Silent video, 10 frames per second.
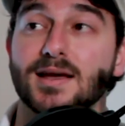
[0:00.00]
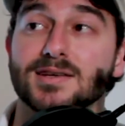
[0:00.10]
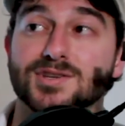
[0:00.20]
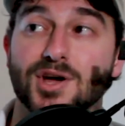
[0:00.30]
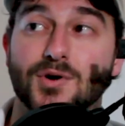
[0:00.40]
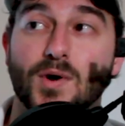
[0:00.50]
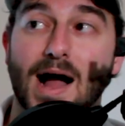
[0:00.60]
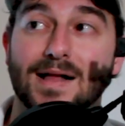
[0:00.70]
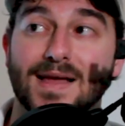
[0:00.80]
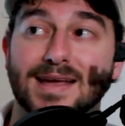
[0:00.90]
So
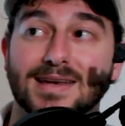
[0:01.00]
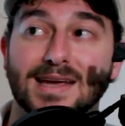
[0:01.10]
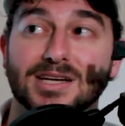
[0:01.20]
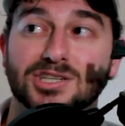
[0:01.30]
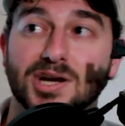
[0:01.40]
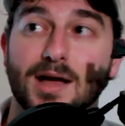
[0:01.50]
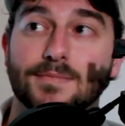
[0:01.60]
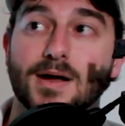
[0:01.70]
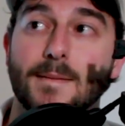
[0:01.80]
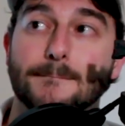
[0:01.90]
I like Nick
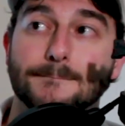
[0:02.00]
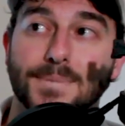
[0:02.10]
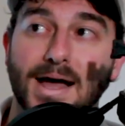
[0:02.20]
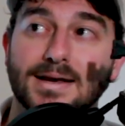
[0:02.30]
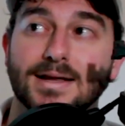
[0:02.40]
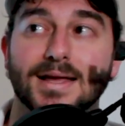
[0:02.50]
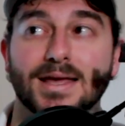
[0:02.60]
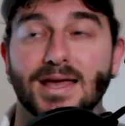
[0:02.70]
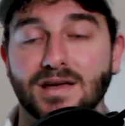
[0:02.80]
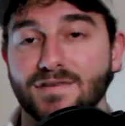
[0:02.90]
Chubb, but
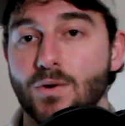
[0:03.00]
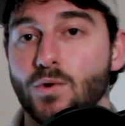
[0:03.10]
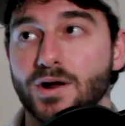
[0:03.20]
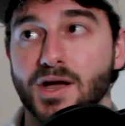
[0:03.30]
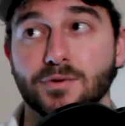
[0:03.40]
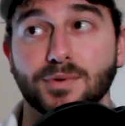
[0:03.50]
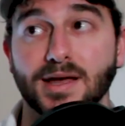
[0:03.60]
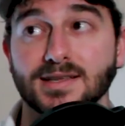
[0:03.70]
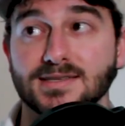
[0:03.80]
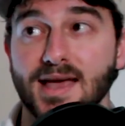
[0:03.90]
if I want to go
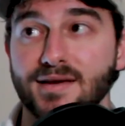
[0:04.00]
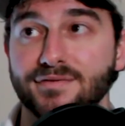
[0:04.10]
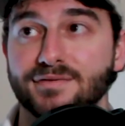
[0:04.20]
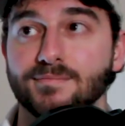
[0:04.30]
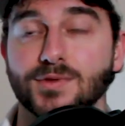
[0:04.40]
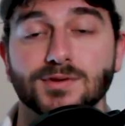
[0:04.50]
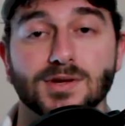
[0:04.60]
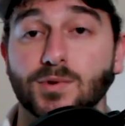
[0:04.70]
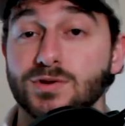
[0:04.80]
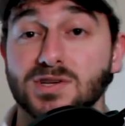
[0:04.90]
play it safe,
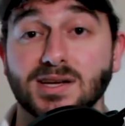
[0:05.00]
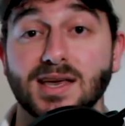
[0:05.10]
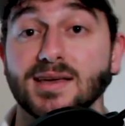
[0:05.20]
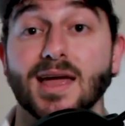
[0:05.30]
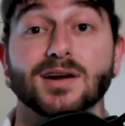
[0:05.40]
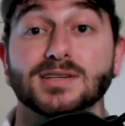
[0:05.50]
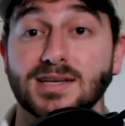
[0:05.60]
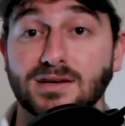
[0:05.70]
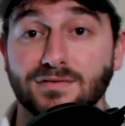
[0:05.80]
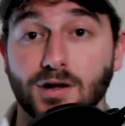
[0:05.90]
someone who's going to get
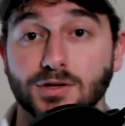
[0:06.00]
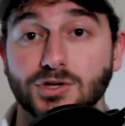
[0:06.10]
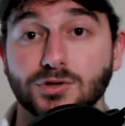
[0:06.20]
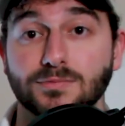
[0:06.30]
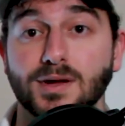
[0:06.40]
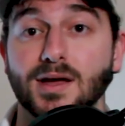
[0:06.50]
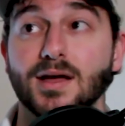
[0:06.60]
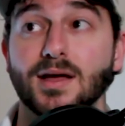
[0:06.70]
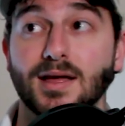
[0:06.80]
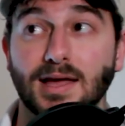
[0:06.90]
guaranteed volume
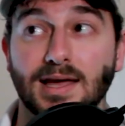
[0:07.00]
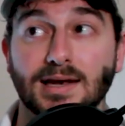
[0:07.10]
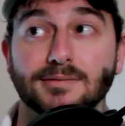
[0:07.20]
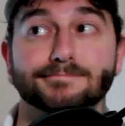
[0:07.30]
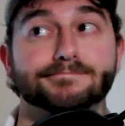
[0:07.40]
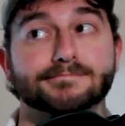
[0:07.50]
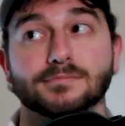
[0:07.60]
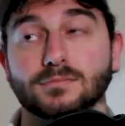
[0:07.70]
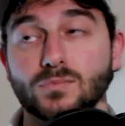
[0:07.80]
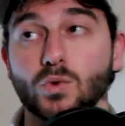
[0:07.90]
in
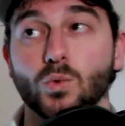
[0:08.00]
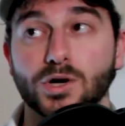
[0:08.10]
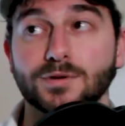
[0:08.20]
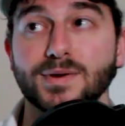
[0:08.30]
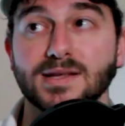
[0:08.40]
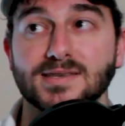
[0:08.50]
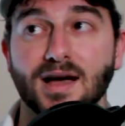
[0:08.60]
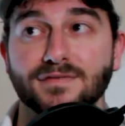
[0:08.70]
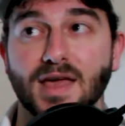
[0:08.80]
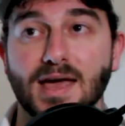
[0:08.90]
what could be a
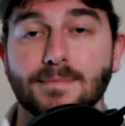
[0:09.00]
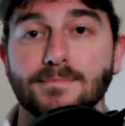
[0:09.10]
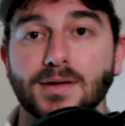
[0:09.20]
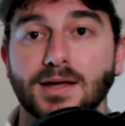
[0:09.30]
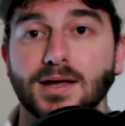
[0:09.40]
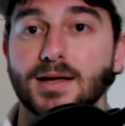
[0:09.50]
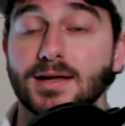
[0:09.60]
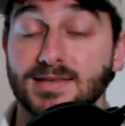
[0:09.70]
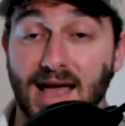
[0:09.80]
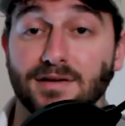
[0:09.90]
tough game
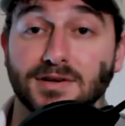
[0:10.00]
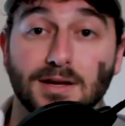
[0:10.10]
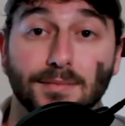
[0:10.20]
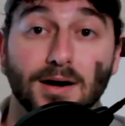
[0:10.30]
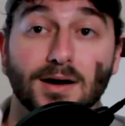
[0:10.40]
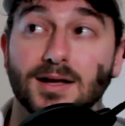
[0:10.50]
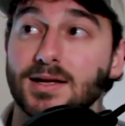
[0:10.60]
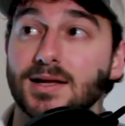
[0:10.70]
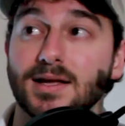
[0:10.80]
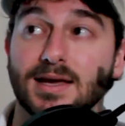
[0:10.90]
is Alvin Kamara.
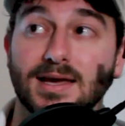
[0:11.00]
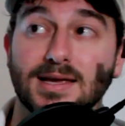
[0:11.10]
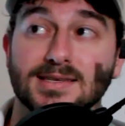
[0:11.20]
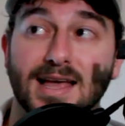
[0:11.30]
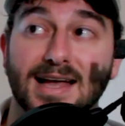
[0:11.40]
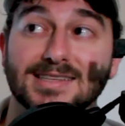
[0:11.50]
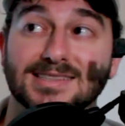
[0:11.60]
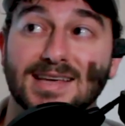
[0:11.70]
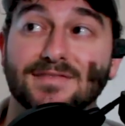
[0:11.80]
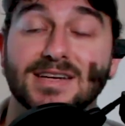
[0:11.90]
He's at
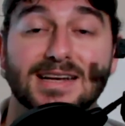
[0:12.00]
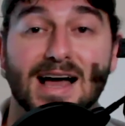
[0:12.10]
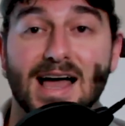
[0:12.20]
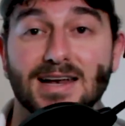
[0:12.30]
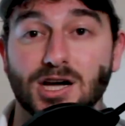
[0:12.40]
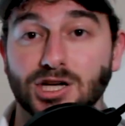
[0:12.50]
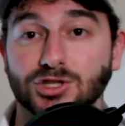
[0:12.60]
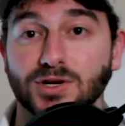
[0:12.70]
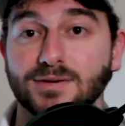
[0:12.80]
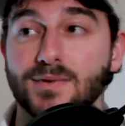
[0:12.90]

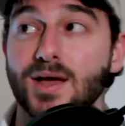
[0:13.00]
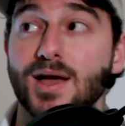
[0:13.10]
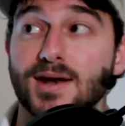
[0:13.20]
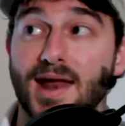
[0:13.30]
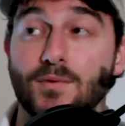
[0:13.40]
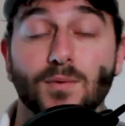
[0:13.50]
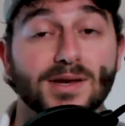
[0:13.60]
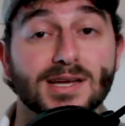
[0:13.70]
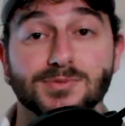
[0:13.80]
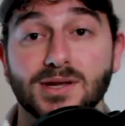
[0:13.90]
$7,900. Now, what we
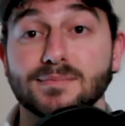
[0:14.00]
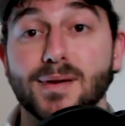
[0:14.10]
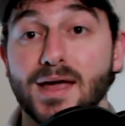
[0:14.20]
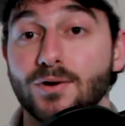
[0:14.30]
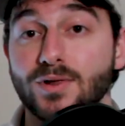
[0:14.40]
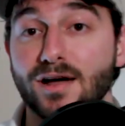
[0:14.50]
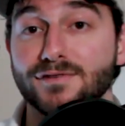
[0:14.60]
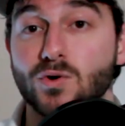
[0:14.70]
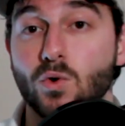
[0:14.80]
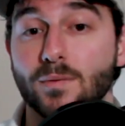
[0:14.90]
did is we didn't pay a whole lot
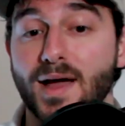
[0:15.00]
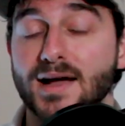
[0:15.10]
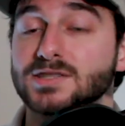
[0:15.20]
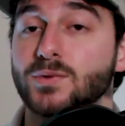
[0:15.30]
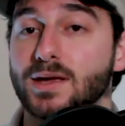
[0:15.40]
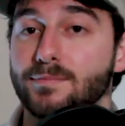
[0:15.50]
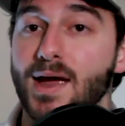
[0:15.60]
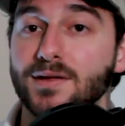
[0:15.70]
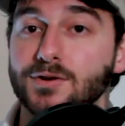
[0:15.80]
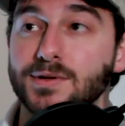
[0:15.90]
for quarterback, so we can
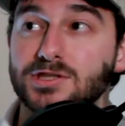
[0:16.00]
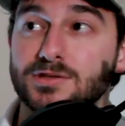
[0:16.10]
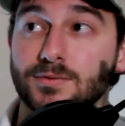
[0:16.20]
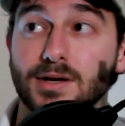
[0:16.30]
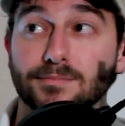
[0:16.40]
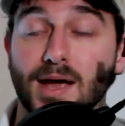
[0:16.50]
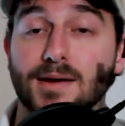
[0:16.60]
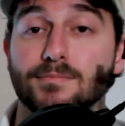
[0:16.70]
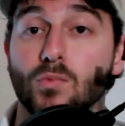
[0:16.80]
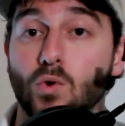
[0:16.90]
pay a little bit. We can
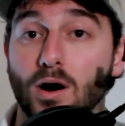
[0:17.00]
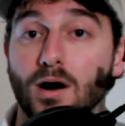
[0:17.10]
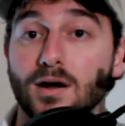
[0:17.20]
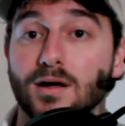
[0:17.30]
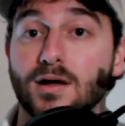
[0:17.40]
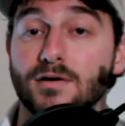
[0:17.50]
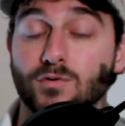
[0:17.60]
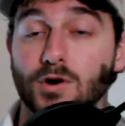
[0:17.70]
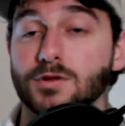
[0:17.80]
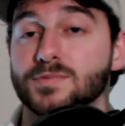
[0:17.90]
pay more
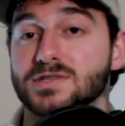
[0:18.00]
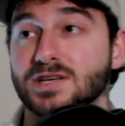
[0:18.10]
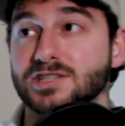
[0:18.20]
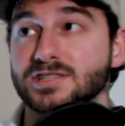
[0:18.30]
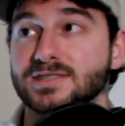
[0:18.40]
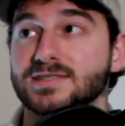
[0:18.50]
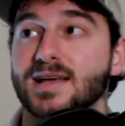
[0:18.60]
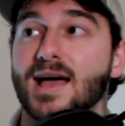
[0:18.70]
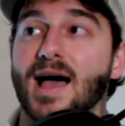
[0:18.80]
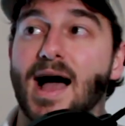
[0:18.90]
for other positions.
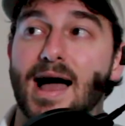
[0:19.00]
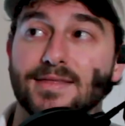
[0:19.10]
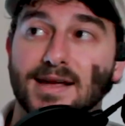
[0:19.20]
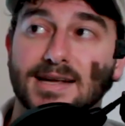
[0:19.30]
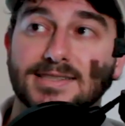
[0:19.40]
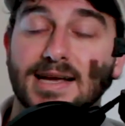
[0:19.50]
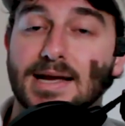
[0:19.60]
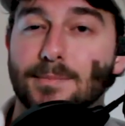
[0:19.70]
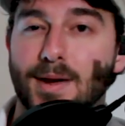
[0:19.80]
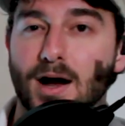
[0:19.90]
I think I'd take
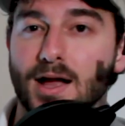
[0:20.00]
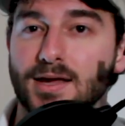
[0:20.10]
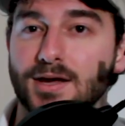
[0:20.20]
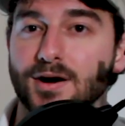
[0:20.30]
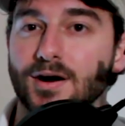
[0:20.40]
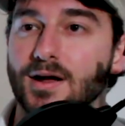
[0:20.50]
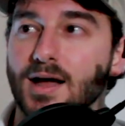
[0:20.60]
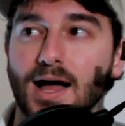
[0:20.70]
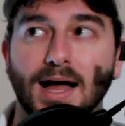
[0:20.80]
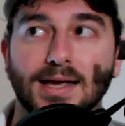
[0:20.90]
Kamara here.
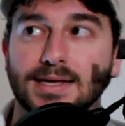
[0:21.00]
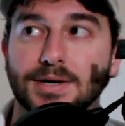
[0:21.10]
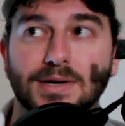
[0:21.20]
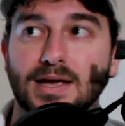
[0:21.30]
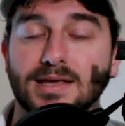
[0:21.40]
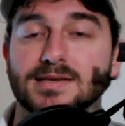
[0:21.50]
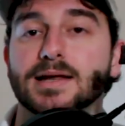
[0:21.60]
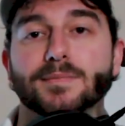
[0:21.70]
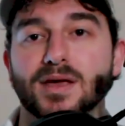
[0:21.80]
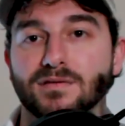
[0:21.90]
You know, he's
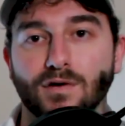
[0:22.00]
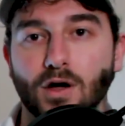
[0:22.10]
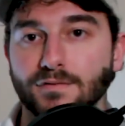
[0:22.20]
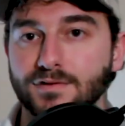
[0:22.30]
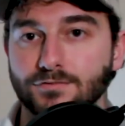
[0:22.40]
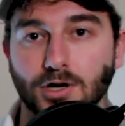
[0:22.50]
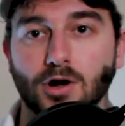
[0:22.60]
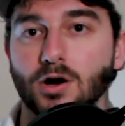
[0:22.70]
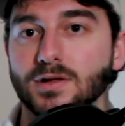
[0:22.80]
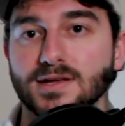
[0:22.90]
going to be involved
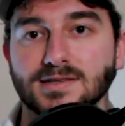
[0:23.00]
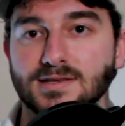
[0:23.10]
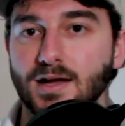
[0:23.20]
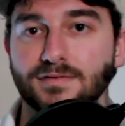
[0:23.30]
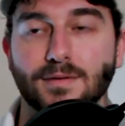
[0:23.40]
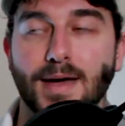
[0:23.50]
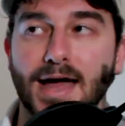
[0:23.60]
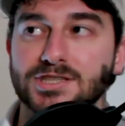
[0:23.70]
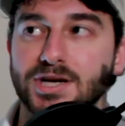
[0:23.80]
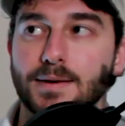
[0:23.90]
regardless of the
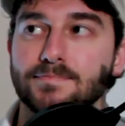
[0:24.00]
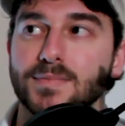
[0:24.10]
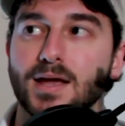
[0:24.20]
matchup.